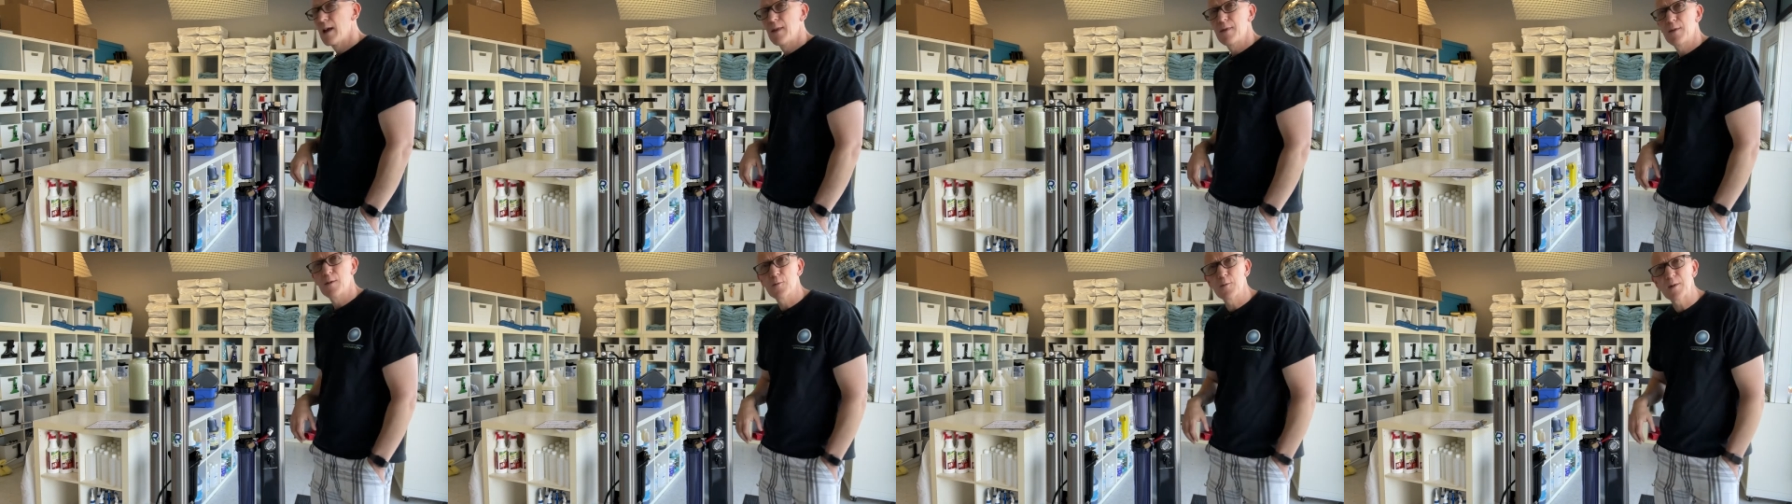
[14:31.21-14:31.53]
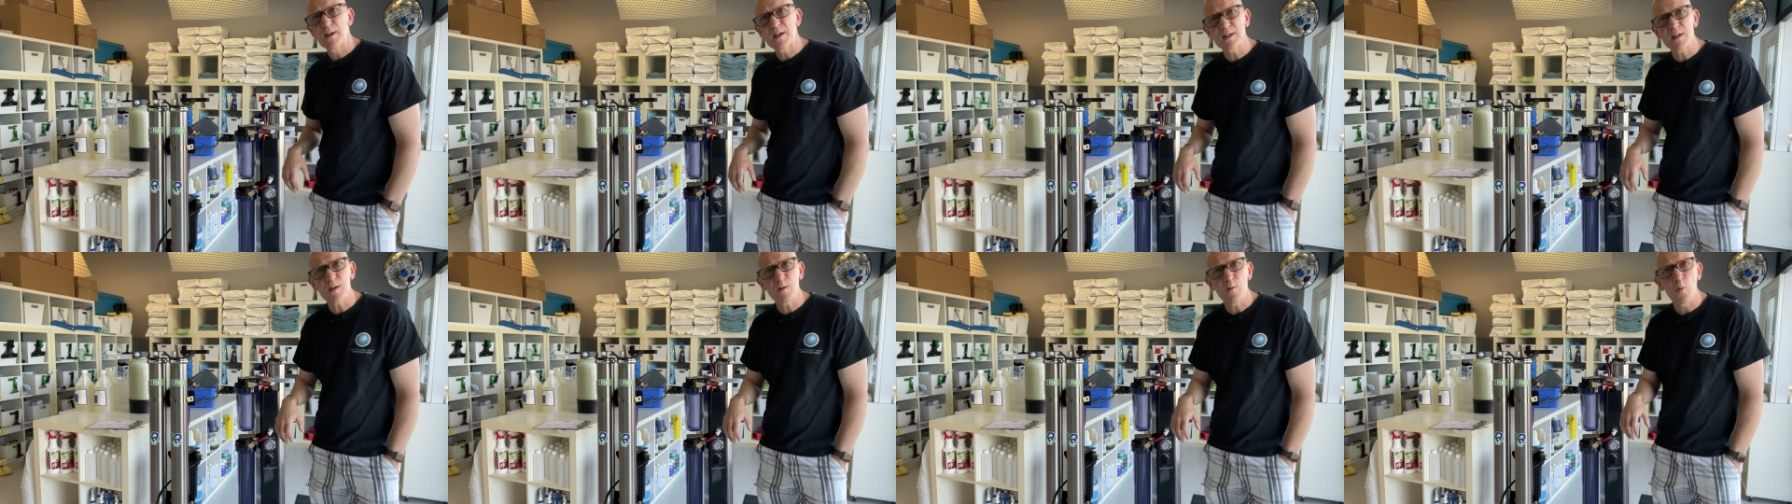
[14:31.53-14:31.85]
The
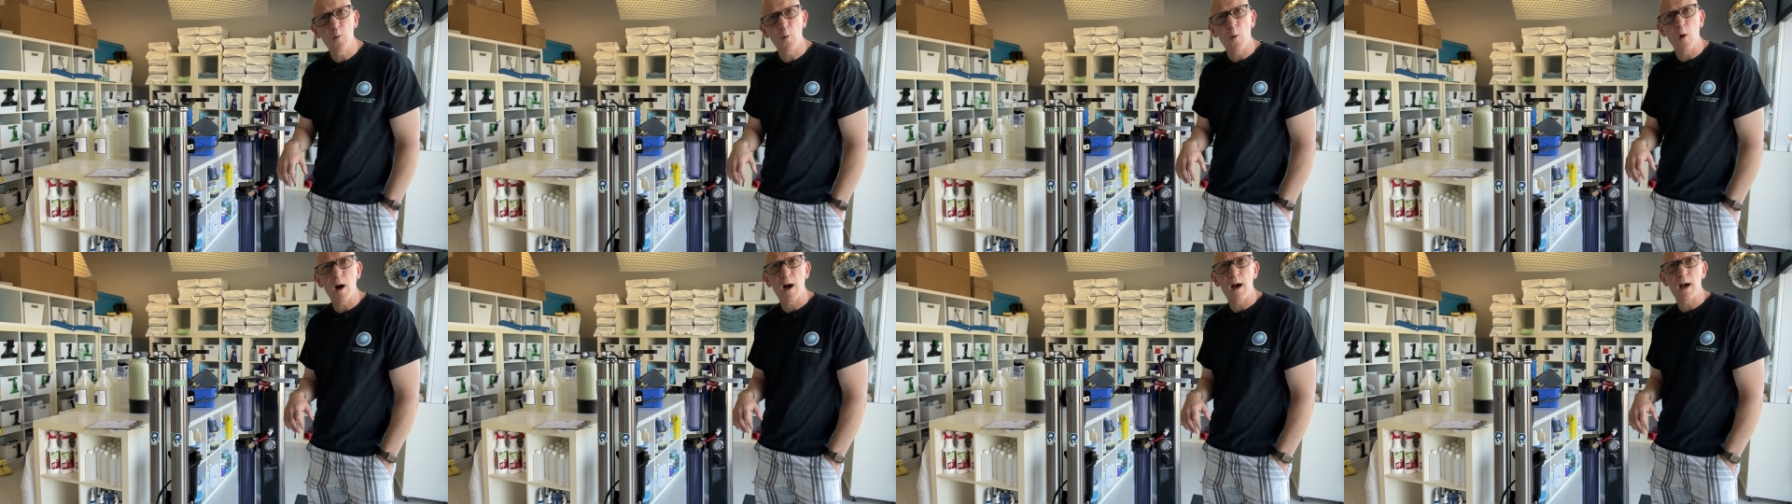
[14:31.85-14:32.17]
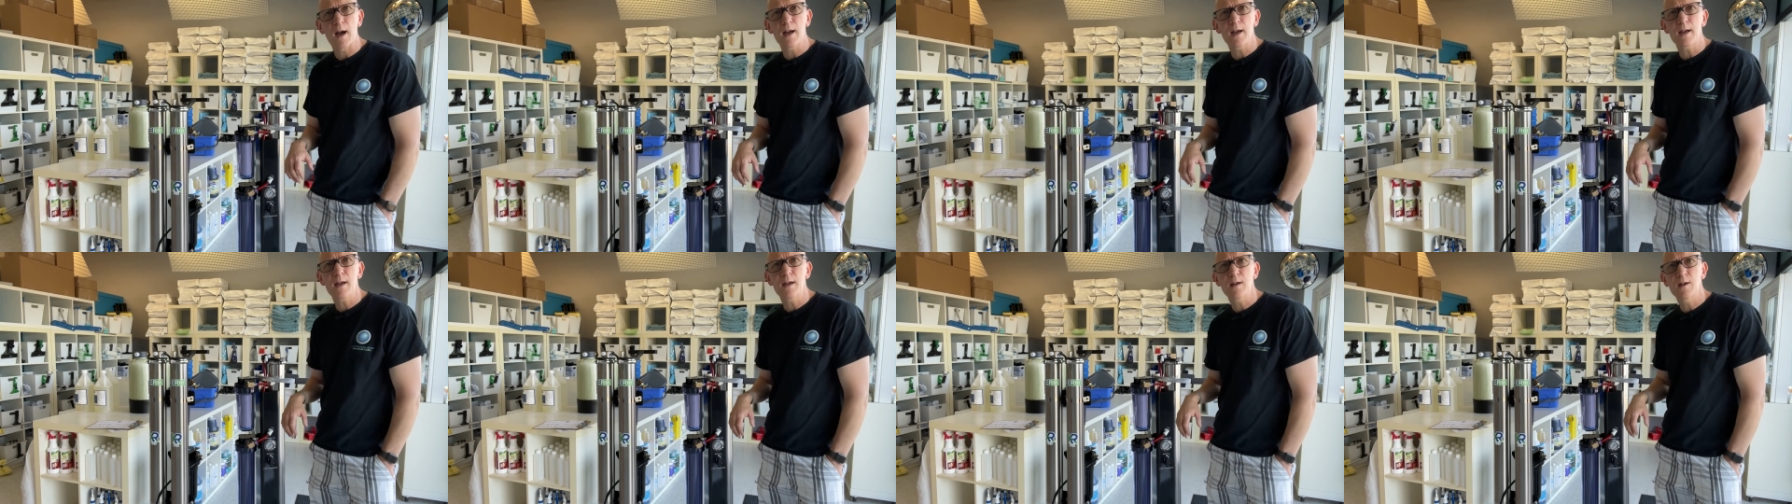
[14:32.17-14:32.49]
reason
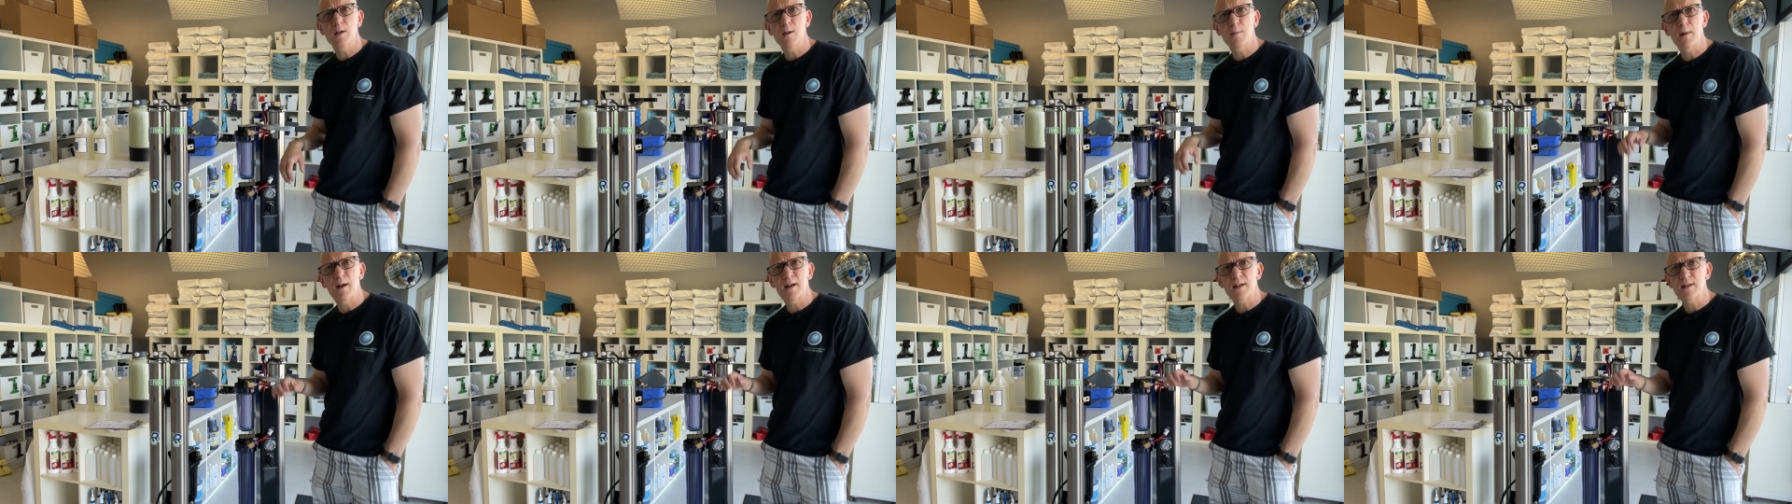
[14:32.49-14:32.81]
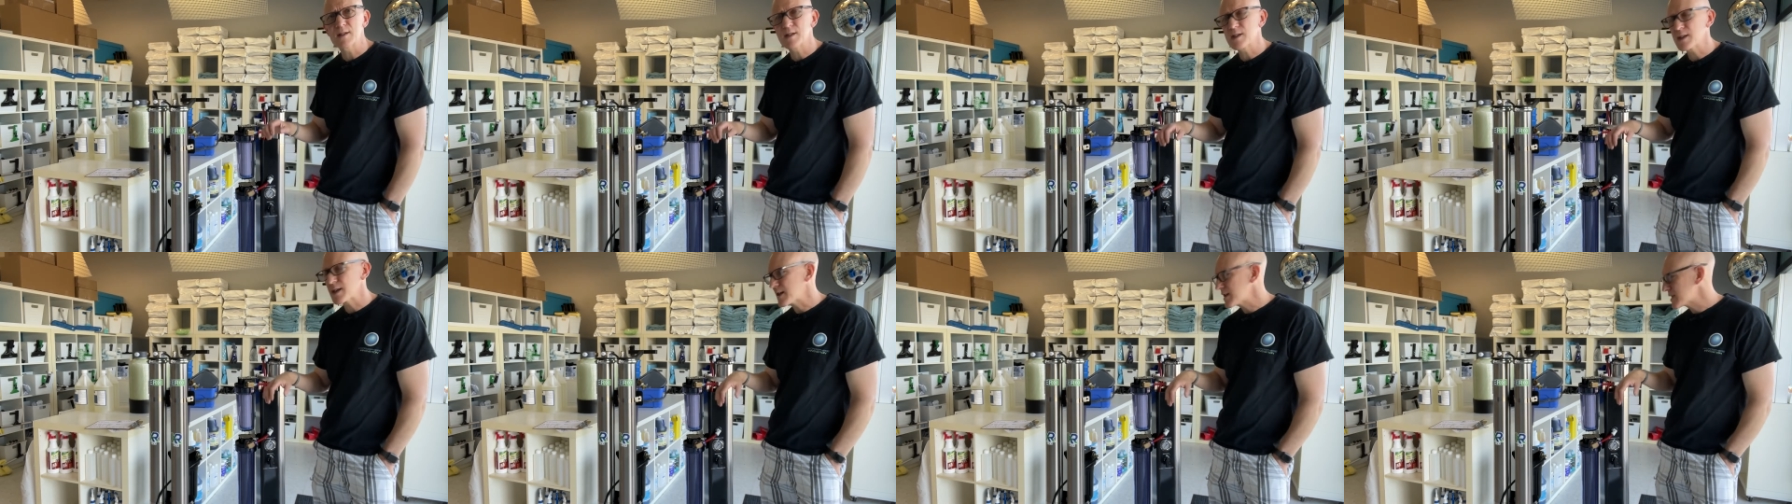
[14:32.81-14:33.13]
why you might
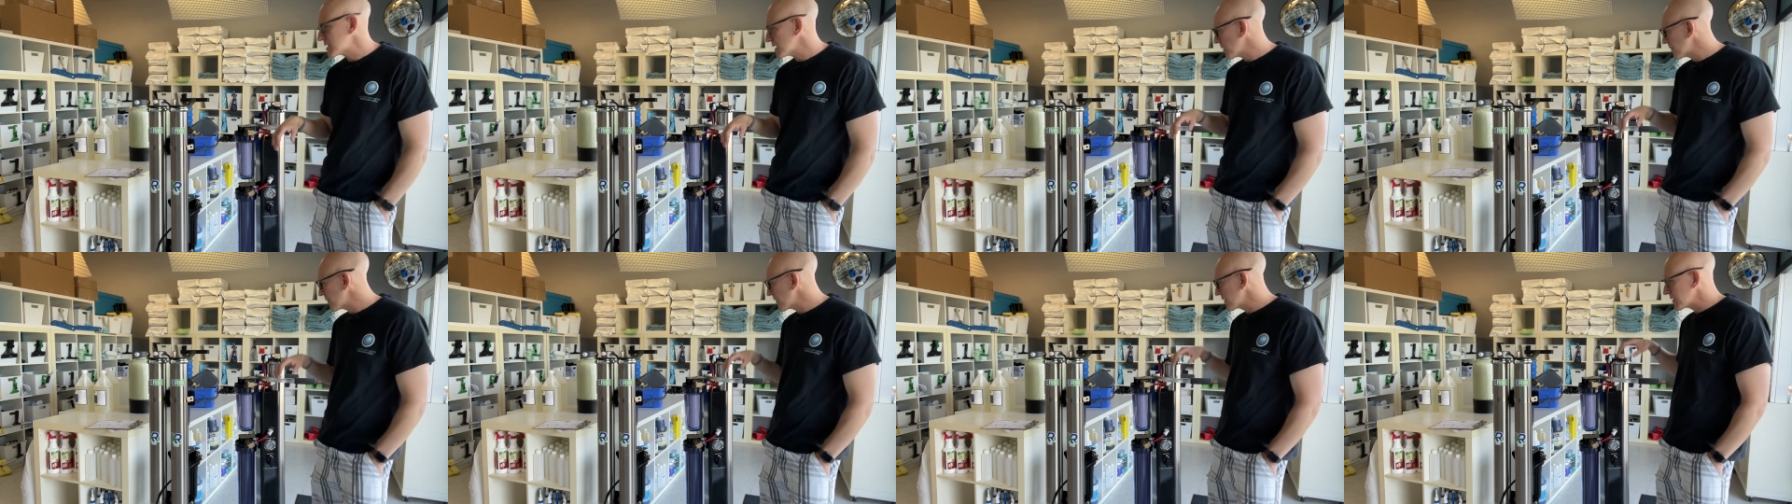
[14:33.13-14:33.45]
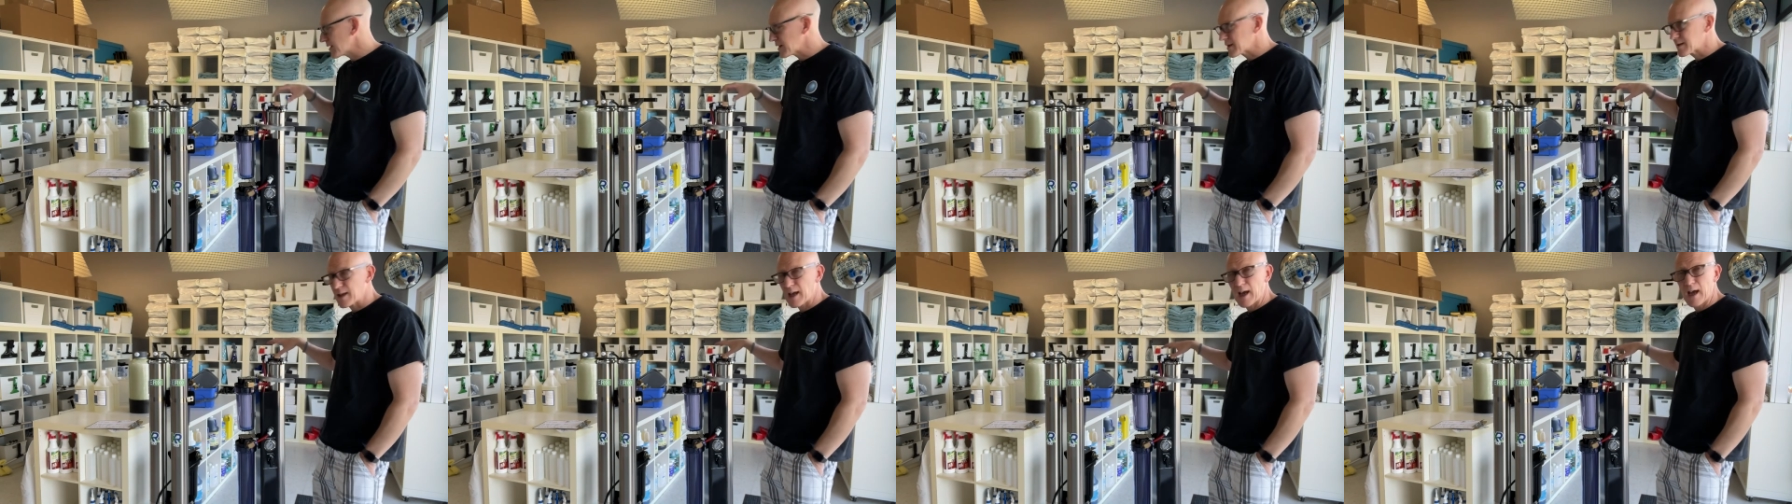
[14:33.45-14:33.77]
see something
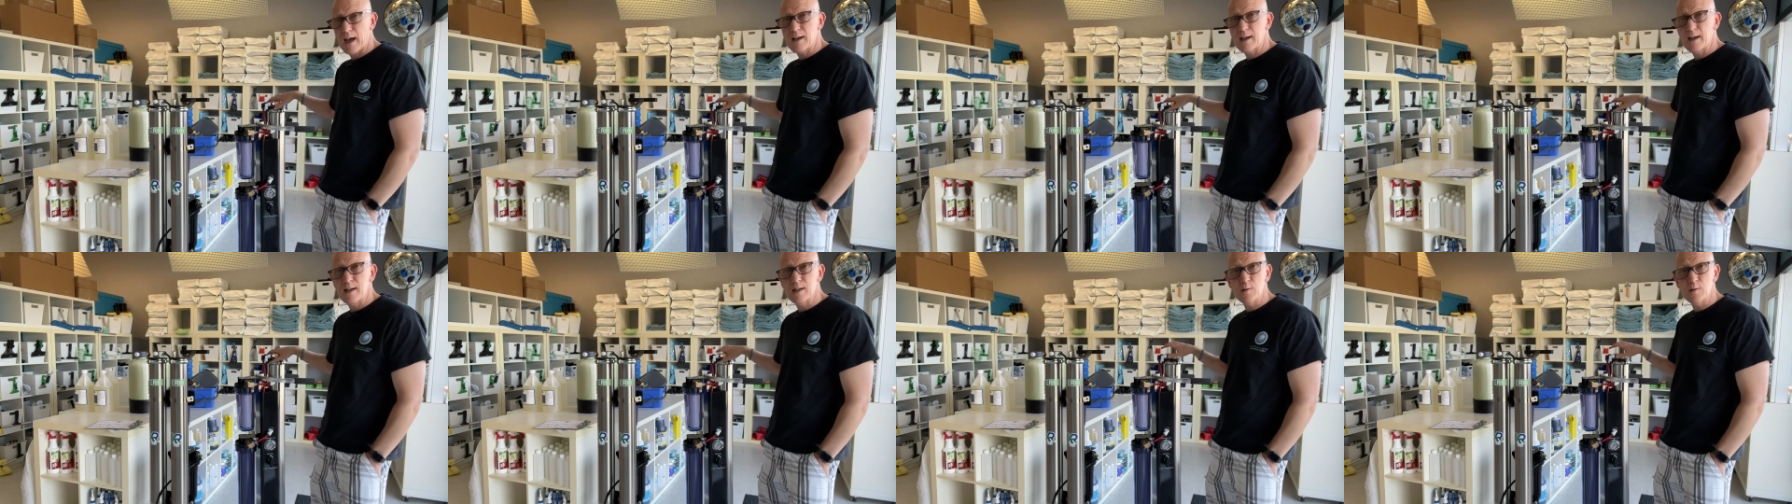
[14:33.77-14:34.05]
like that,